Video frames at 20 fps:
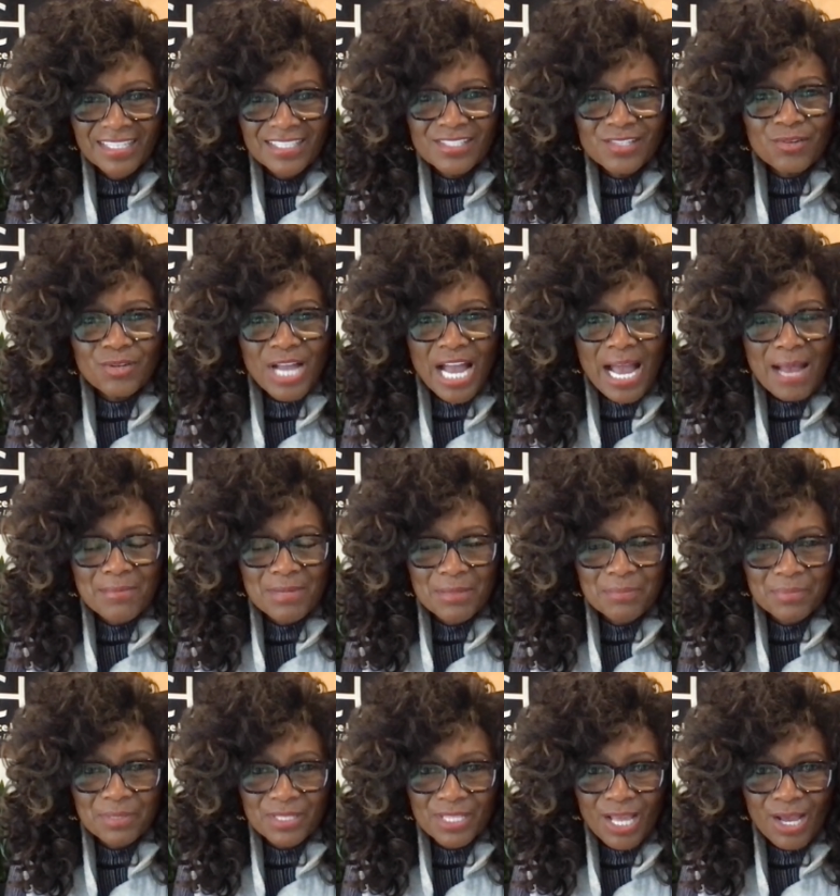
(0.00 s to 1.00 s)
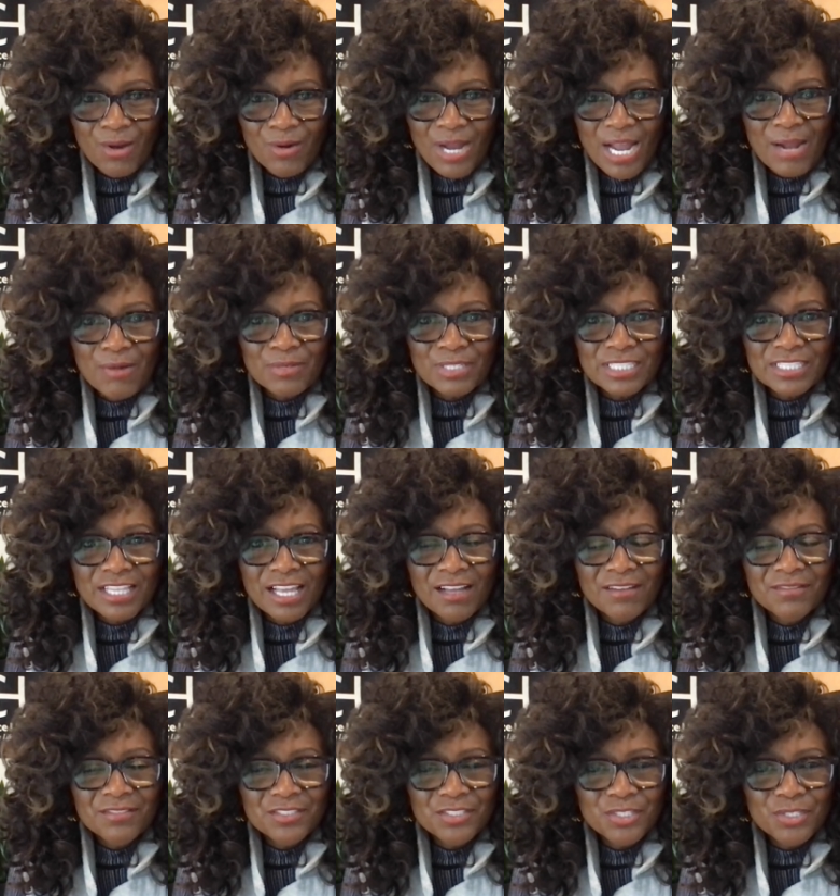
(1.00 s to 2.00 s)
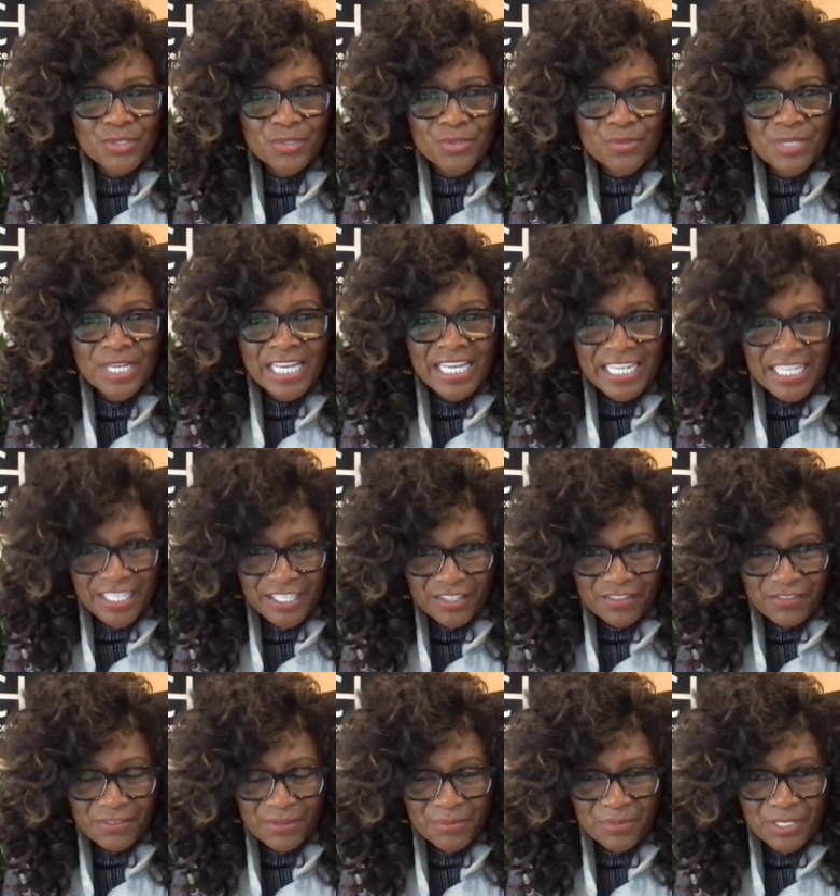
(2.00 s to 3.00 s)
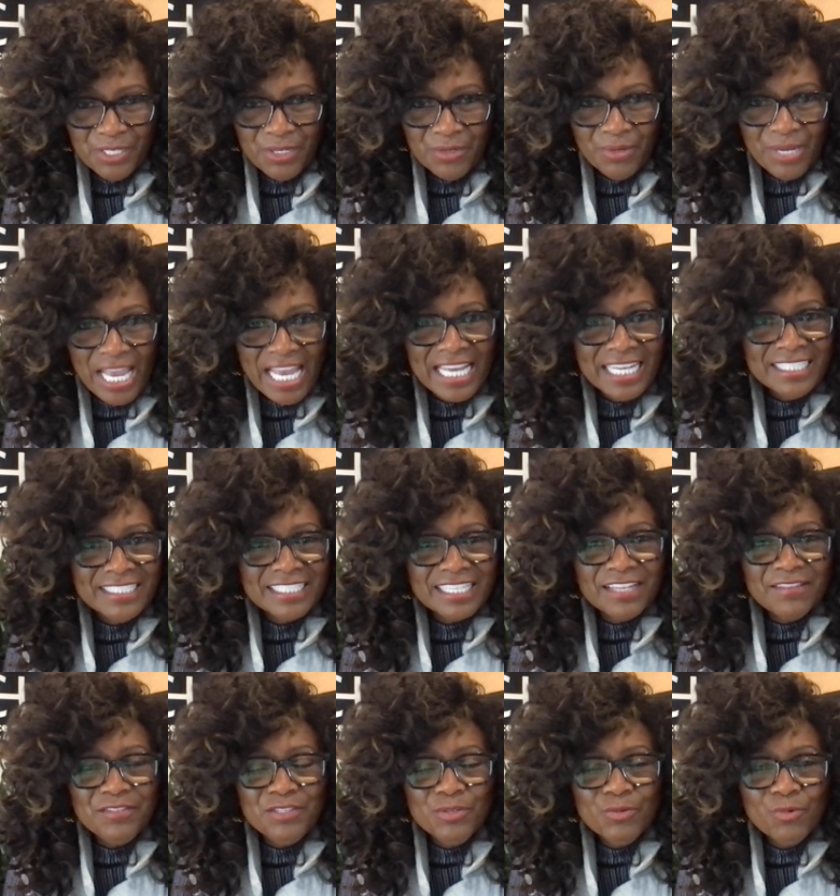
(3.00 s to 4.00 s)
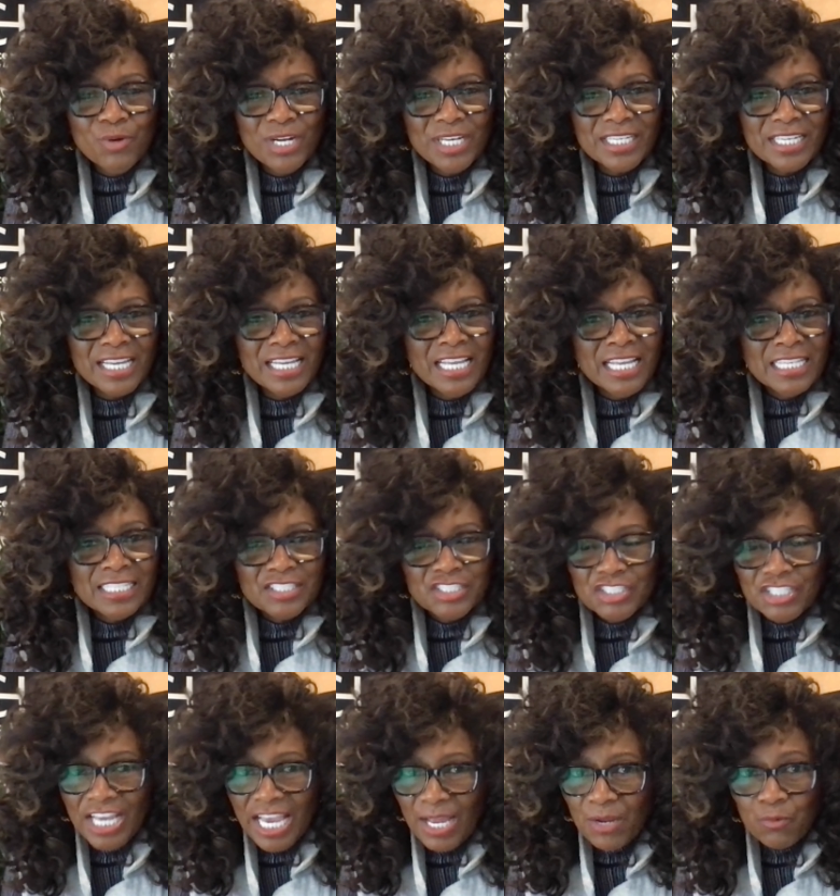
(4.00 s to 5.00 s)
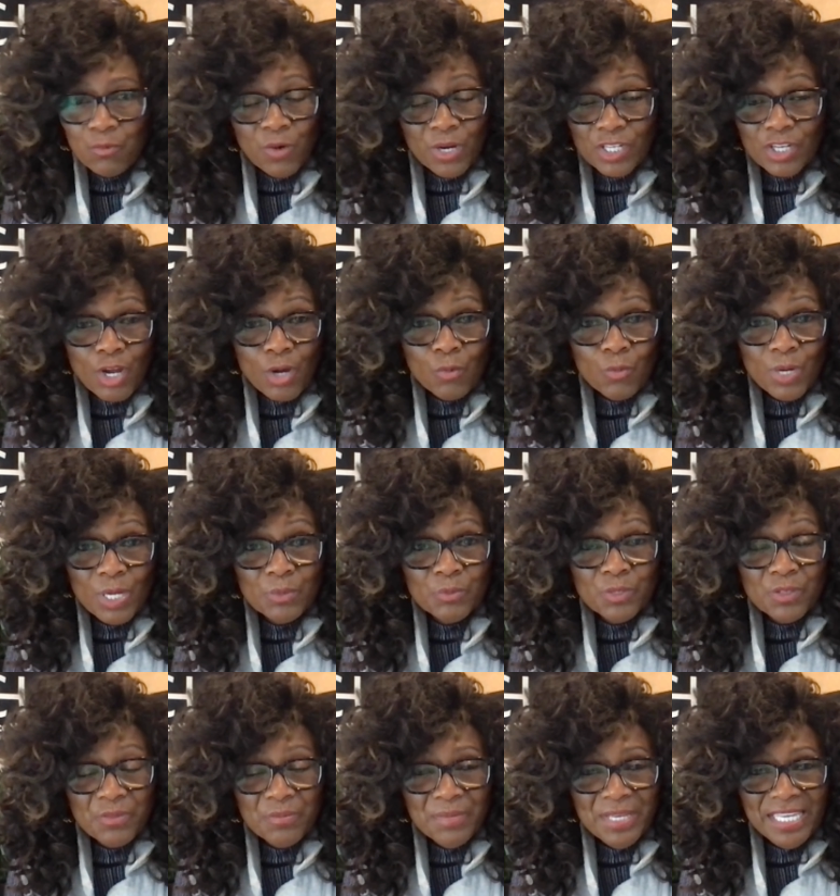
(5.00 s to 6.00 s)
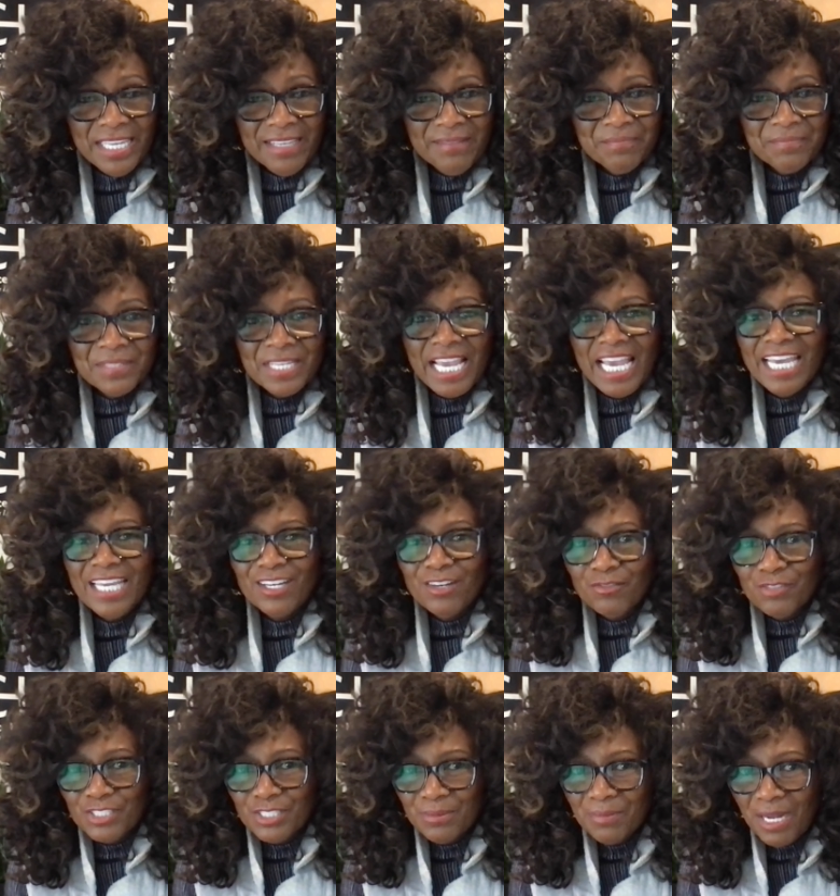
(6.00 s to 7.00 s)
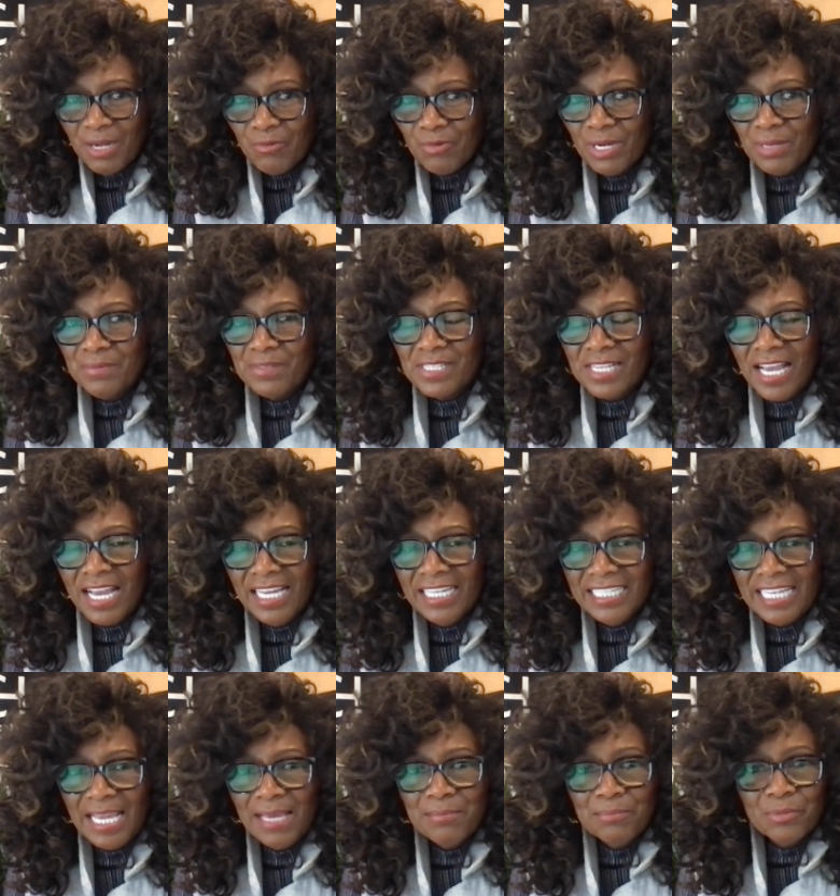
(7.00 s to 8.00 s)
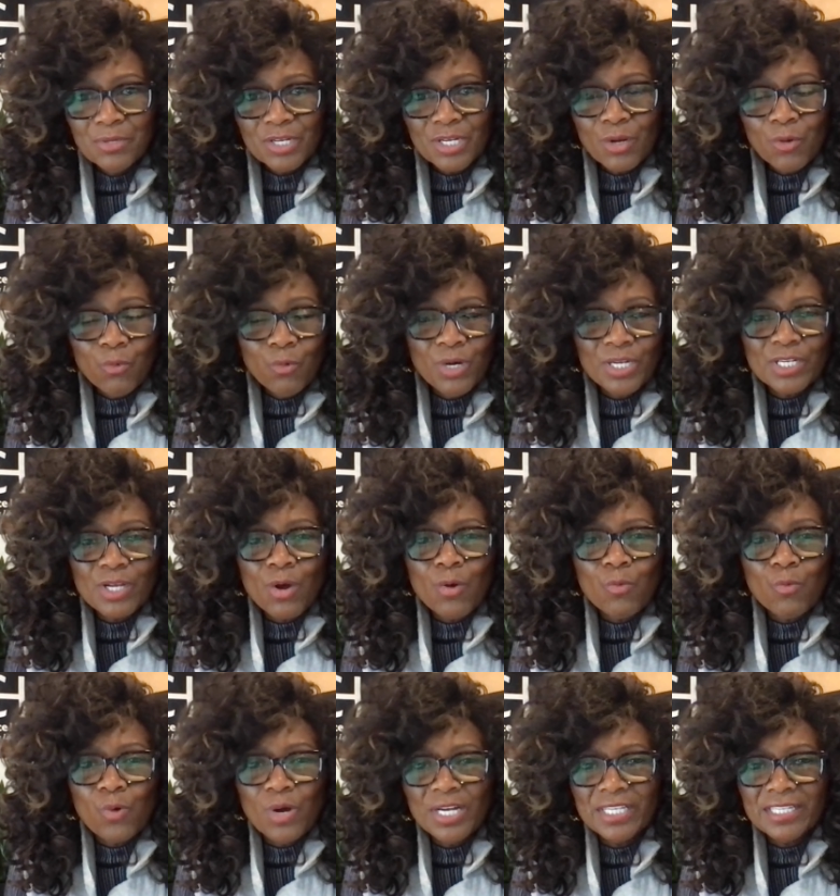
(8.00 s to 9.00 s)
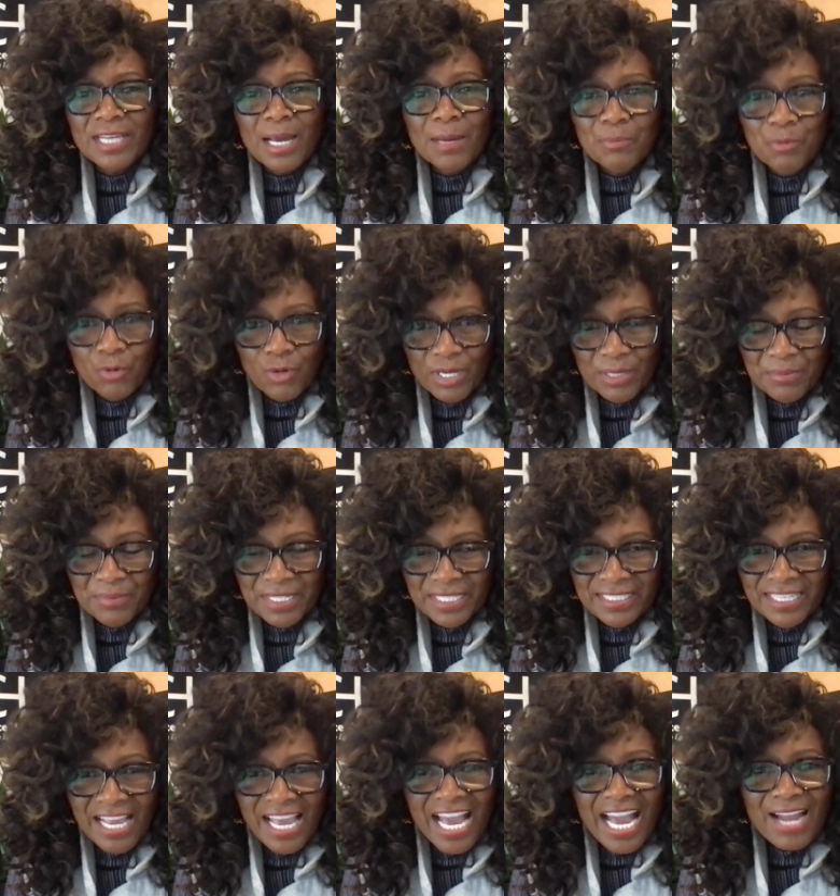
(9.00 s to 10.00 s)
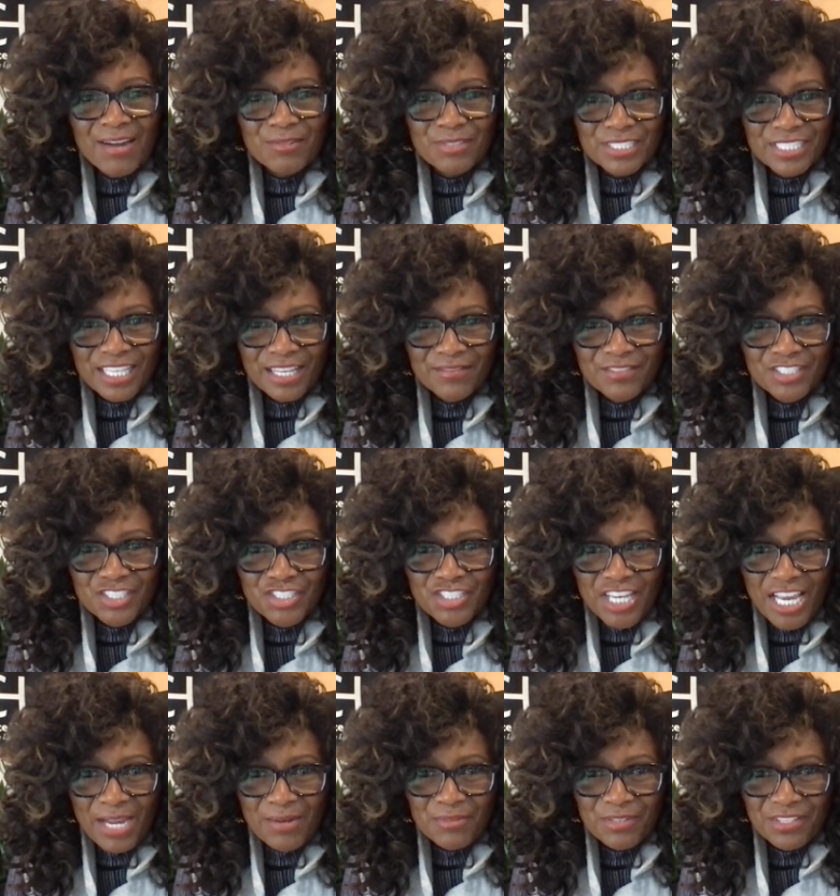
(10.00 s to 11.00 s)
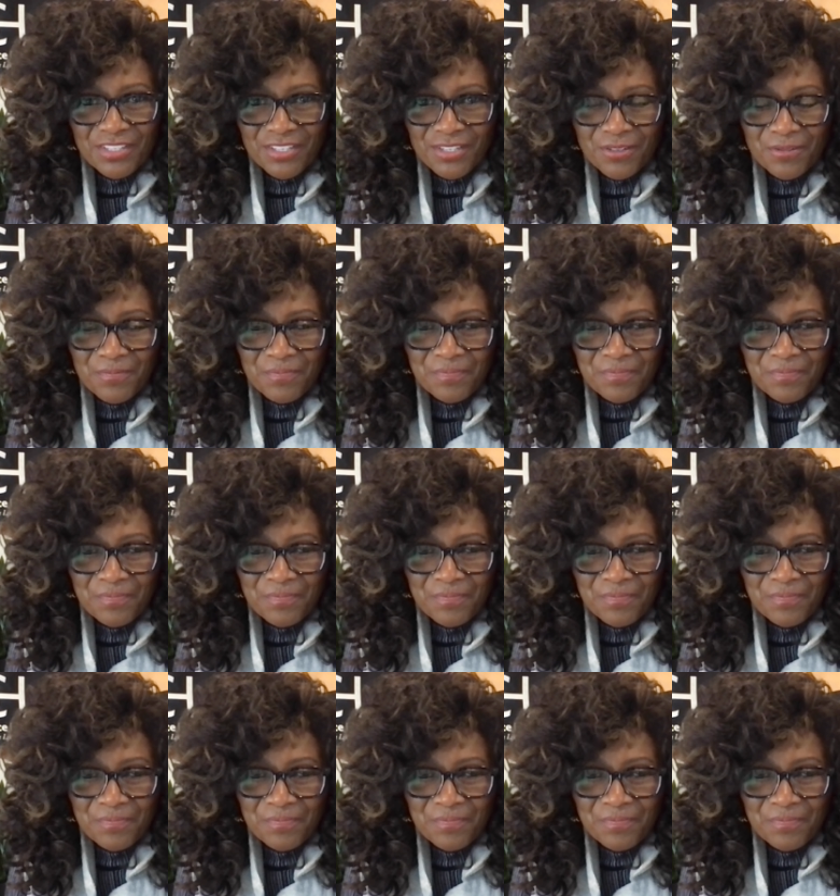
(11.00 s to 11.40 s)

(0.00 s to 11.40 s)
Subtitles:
So comment below. I would love to hear from you. And if you want to chat one-on-one with me, head over to my website and book a one-on-one appointment. I would love to chat with you.